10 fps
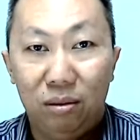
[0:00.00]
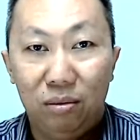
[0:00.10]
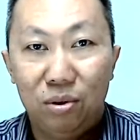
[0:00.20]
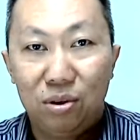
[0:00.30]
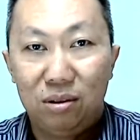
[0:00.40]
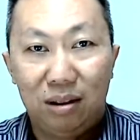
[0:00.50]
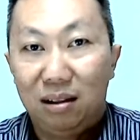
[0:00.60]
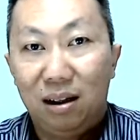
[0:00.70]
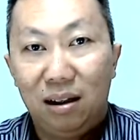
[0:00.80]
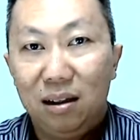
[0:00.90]
which
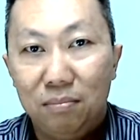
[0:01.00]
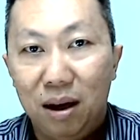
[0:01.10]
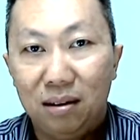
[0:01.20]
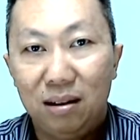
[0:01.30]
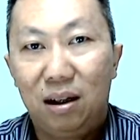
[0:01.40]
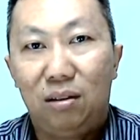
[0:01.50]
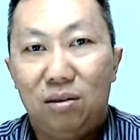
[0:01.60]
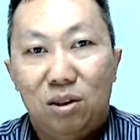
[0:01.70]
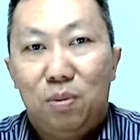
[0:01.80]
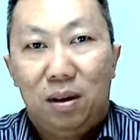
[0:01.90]
technically meant he cannot
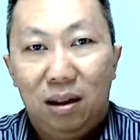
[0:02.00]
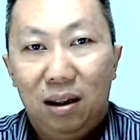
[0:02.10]
speak